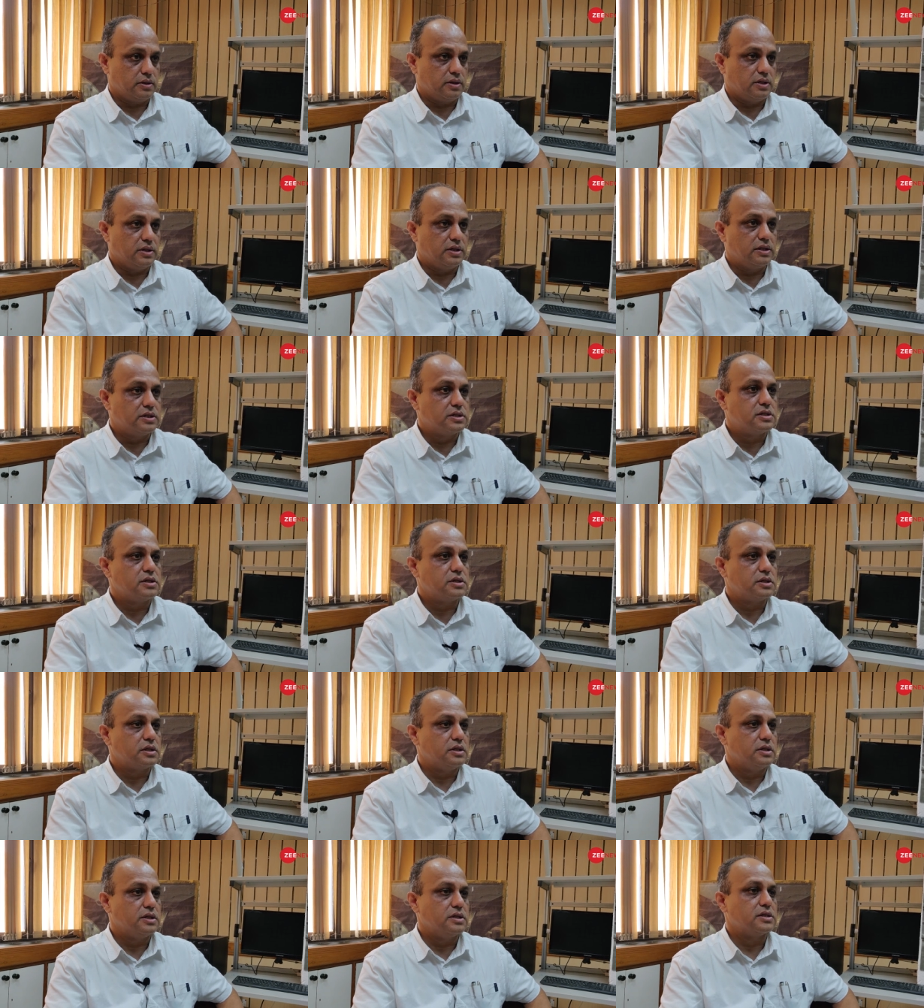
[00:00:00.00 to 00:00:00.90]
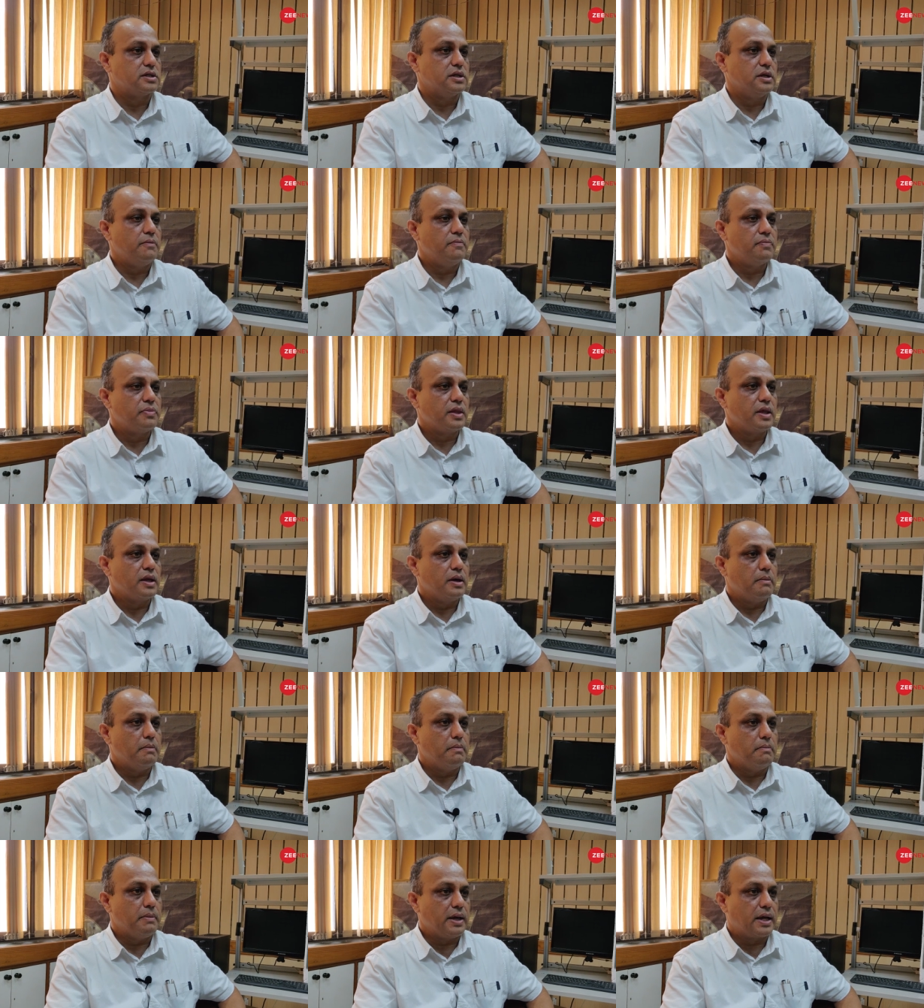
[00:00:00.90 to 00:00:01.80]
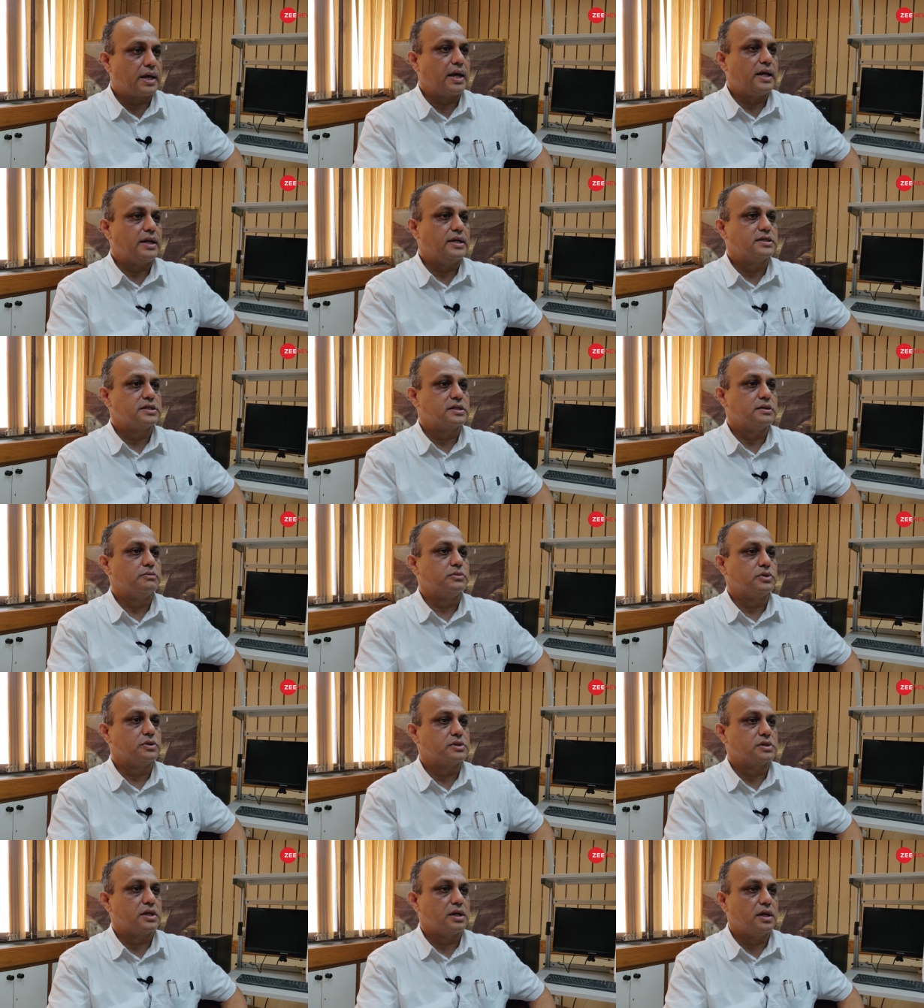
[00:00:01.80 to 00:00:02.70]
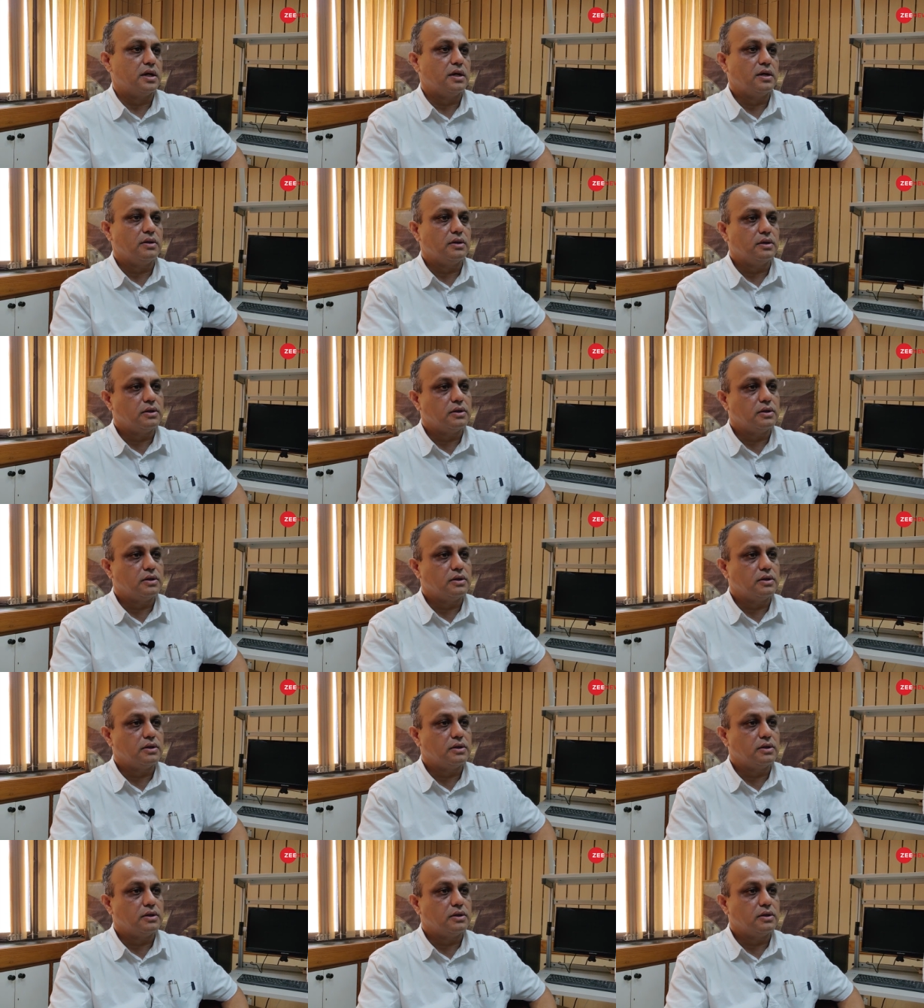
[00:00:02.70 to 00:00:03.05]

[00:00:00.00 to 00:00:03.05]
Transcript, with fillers: The decision is a mechanism to say,